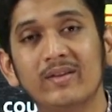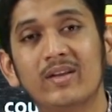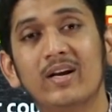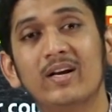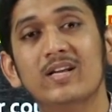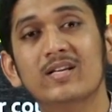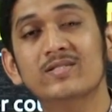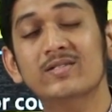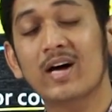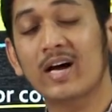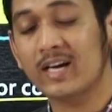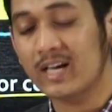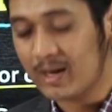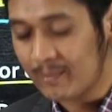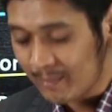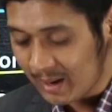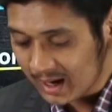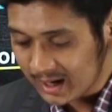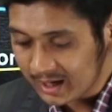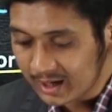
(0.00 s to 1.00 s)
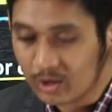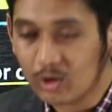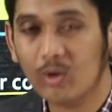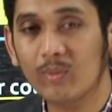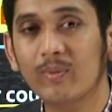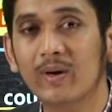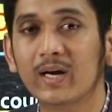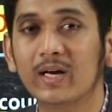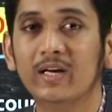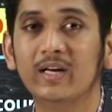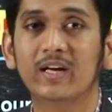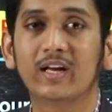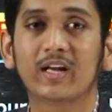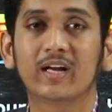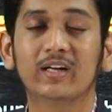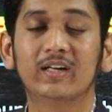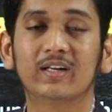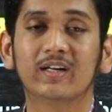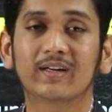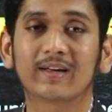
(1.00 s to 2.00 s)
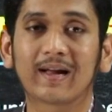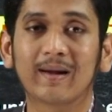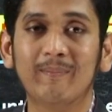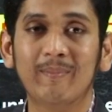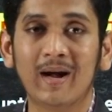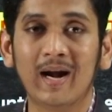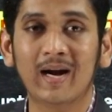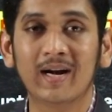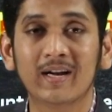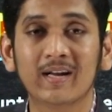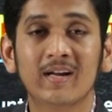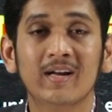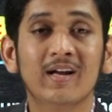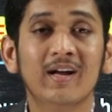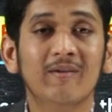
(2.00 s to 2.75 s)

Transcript: that is Andaman Nicobar Integrated Command,